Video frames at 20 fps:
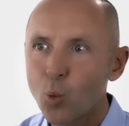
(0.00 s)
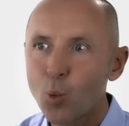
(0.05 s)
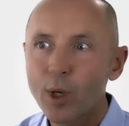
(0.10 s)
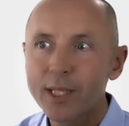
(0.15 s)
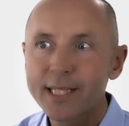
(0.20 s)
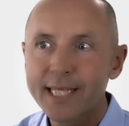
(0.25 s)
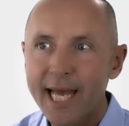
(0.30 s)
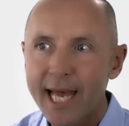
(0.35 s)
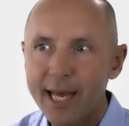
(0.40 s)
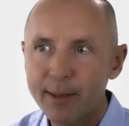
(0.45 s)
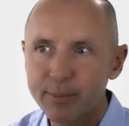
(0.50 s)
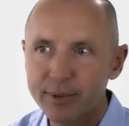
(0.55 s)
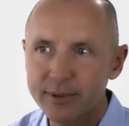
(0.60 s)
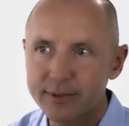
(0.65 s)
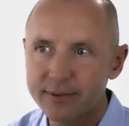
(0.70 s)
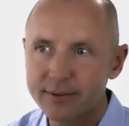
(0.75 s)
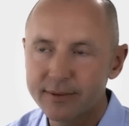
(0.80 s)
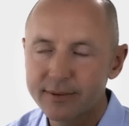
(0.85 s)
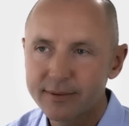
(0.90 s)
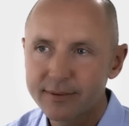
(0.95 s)
what
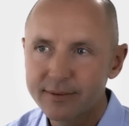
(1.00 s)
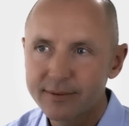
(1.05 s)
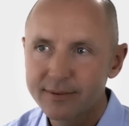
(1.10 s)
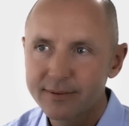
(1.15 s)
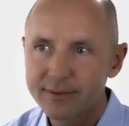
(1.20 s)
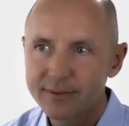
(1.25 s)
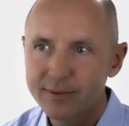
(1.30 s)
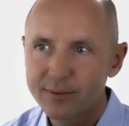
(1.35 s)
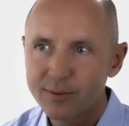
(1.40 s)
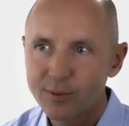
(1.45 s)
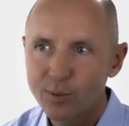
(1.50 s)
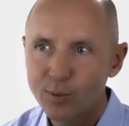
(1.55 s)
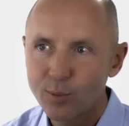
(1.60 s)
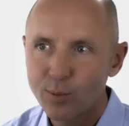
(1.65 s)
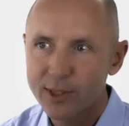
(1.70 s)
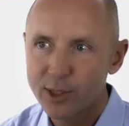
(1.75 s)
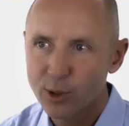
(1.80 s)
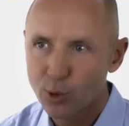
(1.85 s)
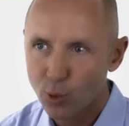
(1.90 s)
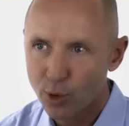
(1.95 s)
happens
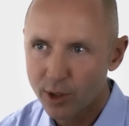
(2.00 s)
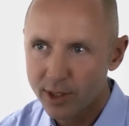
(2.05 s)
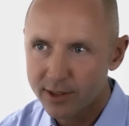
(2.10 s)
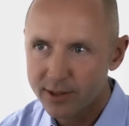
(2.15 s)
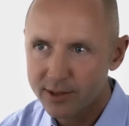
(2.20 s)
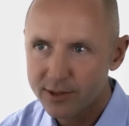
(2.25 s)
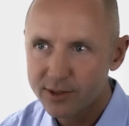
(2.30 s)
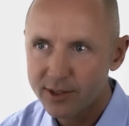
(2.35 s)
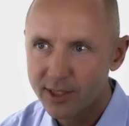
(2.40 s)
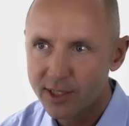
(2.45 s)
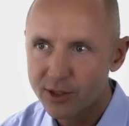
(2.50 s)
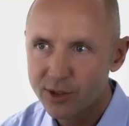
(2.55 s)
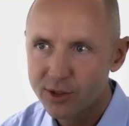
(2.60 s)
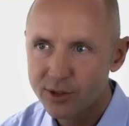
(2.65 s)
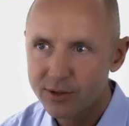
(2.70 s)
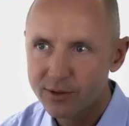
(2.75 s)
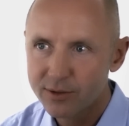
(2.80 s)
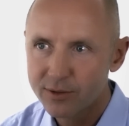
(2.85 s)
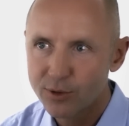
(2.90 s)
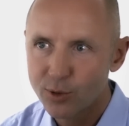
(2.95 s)
when an
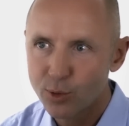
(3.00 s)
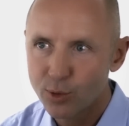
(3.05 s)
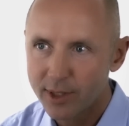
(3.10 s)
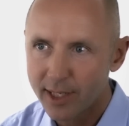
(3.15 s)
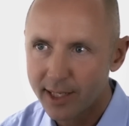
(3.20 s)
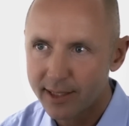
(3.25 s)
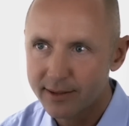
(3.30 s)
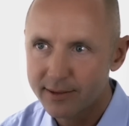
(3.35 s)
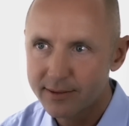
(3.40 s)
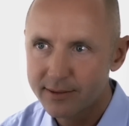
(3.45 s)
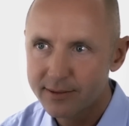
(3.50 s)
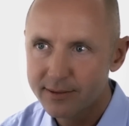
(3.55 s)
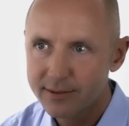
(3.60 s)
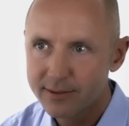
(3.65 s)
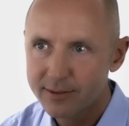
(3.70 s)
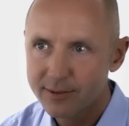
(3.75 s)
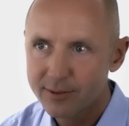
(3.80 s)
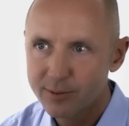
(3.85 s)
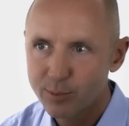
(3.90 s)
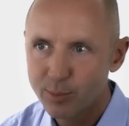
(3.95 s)
organization
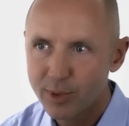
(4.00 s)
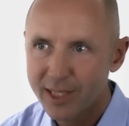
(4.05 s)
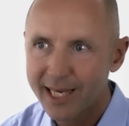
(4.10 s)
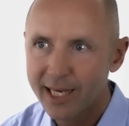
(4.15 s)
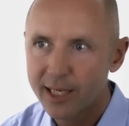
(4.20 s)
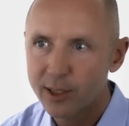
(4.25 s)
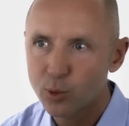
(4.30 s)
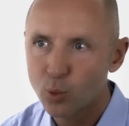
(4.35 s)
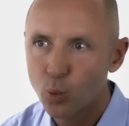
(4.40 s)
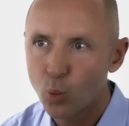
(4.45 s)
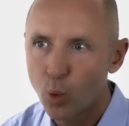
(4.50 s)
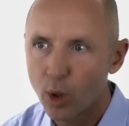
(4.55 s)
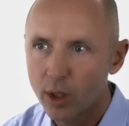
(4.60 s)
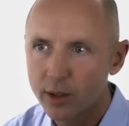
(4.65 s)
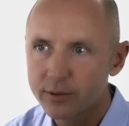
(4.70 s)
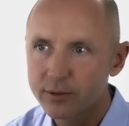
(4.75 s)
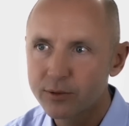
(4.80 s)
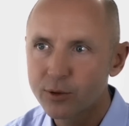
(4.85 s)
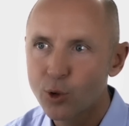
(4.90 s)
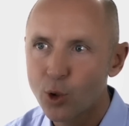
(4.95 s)
unites behind
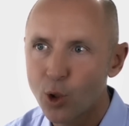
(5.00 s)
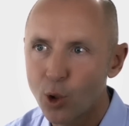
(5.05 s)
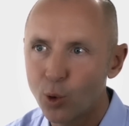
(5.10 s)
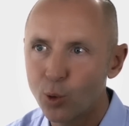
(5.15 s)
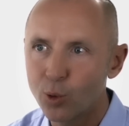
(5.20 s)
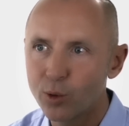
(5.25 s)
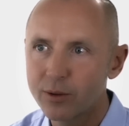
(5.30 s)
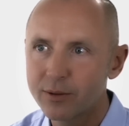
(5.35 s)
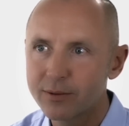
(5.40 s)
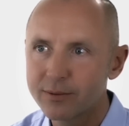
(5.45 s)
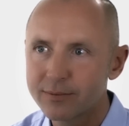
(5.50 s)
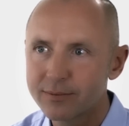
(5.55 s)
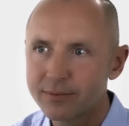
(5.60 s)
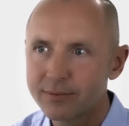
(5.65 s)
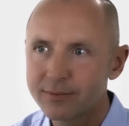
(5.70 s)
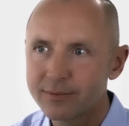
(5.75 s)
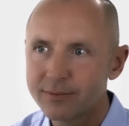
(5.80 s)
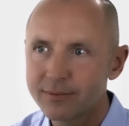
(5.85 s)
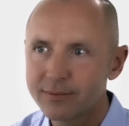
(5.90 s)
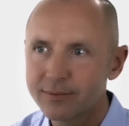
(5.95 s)
one goal,
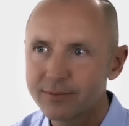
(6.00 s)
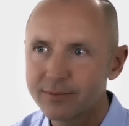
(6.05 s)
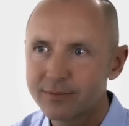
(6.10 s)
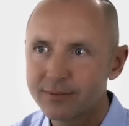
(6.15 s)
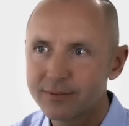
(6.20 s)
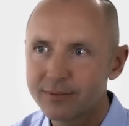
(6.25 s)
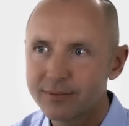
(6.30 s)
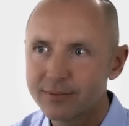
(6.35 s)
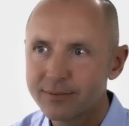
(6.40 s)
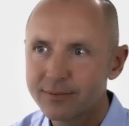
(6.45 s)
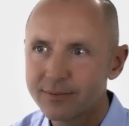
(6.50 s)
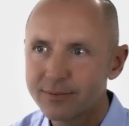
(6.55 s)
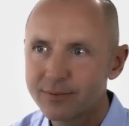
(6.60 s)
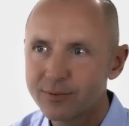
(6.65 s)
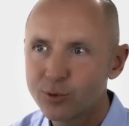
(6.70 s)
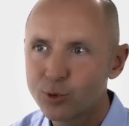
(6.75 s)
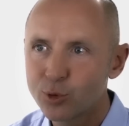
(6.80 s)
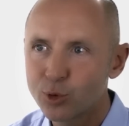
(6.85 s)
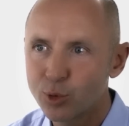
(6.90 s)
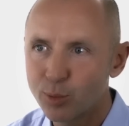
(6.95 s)

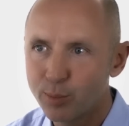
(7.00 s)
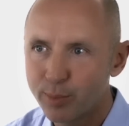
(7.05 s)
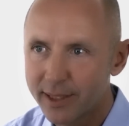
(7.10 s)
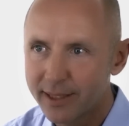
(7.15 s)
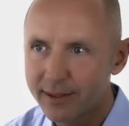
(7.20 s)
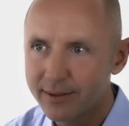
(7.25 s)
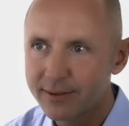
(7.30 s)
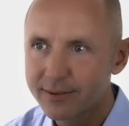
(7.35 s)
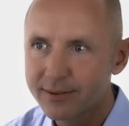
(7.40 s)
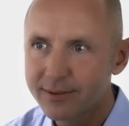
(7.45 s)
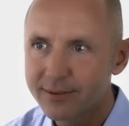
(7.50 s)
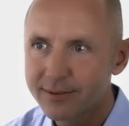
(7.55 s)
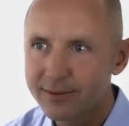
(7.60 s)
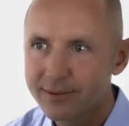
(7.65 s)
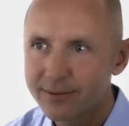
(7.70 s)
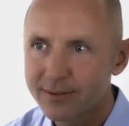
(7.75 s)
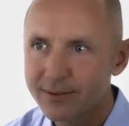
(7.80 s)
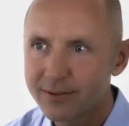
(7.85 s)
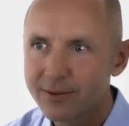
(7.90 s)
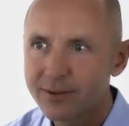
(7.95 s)
to build
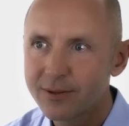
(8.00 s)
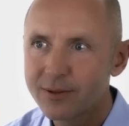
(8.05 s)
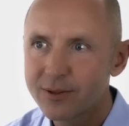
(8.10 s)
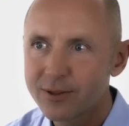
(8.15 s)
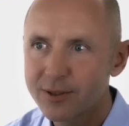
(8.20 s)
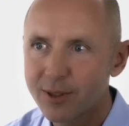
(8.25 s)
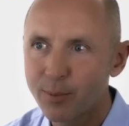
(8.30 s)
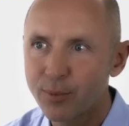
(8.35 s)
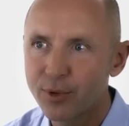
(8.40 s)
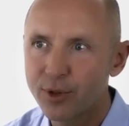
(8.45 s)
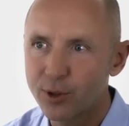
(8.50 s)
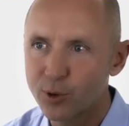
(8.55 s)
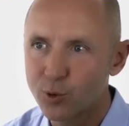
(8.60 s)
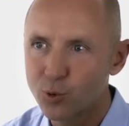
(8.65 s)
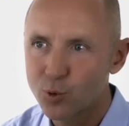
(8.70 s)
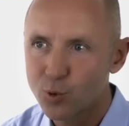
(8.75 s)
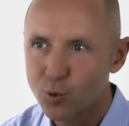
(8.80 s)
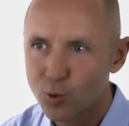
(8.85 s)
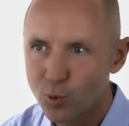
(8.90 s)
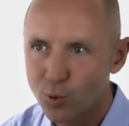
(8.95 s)

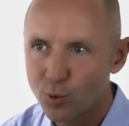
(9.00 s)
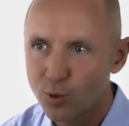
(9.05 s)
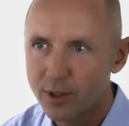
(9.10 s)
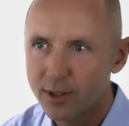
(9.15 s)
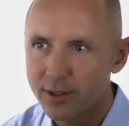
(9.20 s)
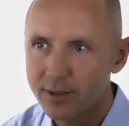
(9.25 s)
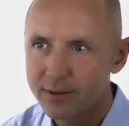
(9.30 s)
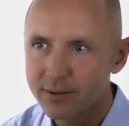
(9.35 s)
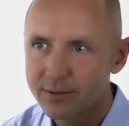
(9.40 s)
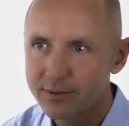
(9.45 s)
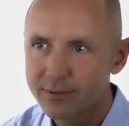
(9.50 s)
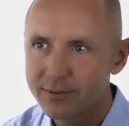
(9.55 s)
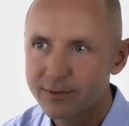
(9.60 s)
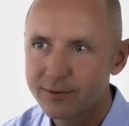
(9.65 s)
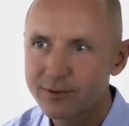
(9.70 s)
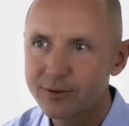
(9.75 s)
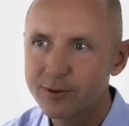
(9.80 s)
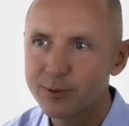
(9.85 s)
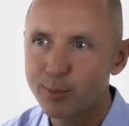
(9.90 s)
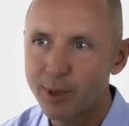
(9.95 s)
something truly
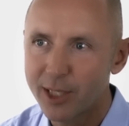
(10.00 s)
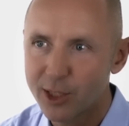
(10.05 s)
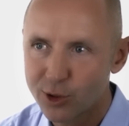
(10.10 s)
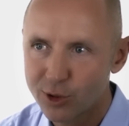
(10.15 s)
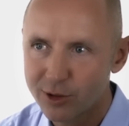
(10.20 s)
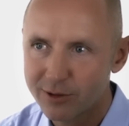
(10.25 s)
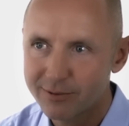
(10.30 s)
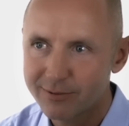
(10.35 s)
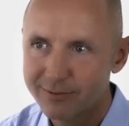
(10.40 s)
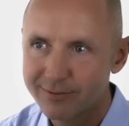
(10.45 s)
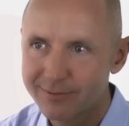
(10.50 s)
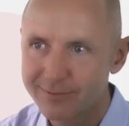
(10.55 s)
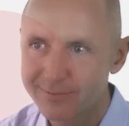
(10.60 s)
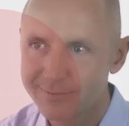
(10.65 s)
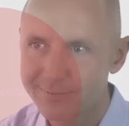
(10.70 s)
special.